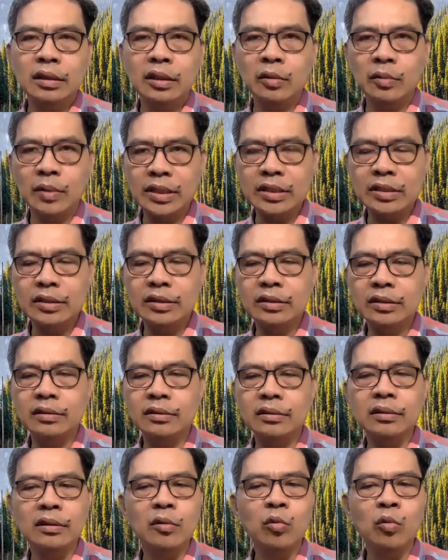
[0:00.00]
He was
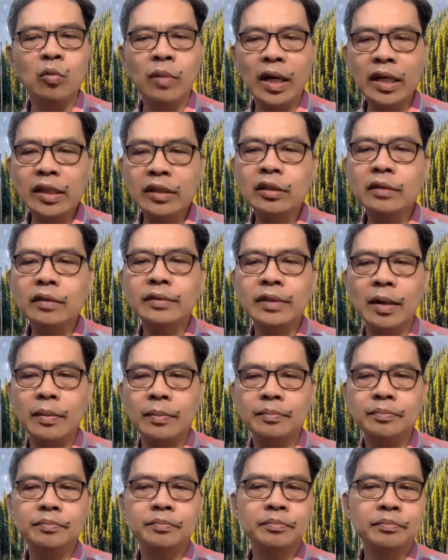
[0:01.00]
one of the